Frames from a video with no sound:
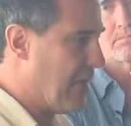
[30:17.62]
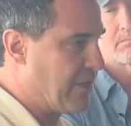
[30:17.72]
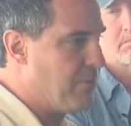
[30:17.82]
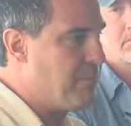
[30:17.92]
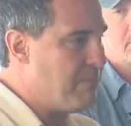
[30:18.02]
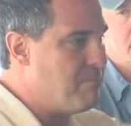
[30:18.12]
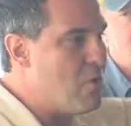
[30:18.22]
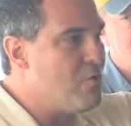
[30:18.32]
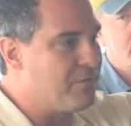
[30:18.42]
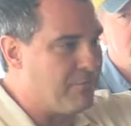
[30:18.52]
that could be
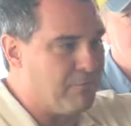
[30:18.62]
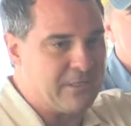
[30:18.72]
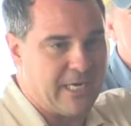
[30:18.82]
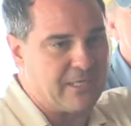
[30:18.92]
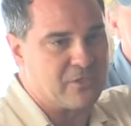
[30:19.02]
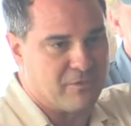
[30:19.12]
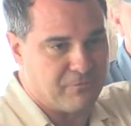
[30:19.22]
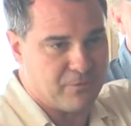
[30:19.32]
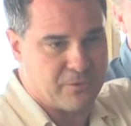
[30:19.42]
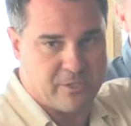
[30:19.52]
moved and retained to the
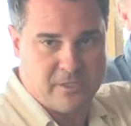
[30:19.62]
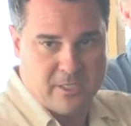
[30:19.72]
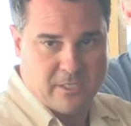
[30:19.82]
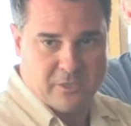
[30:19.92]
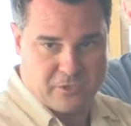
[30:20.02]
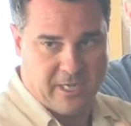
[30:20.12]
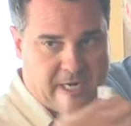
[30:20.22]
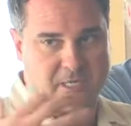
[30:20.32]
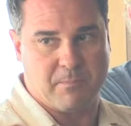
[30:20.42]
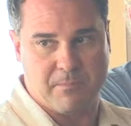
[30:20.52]
future so
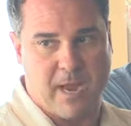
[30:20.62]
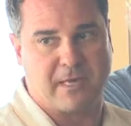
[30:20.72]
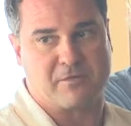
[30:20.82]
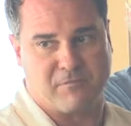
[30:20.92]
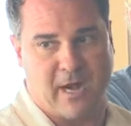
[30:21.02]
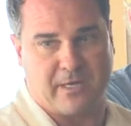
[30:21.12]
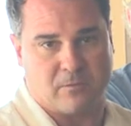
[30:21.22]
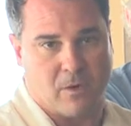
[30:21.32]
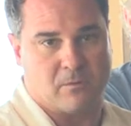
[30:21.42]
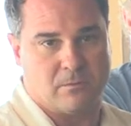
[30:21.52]
that it can be magnified
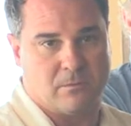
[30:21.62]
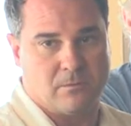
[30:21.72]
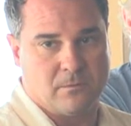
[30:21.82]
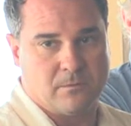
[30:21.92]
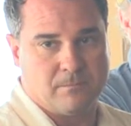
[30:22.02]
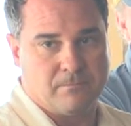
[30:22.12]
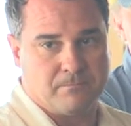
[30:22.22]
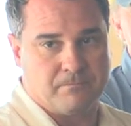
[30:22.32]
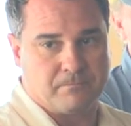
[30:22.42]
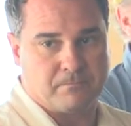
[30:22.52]
and grown.
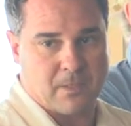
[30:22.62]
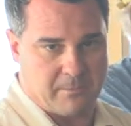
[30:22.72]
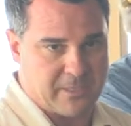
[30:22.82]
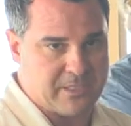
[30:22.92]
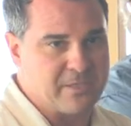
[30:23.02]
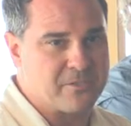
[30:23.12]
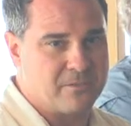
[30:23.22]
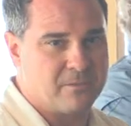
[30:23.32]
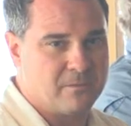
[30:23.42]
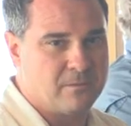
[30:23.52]
That make sense?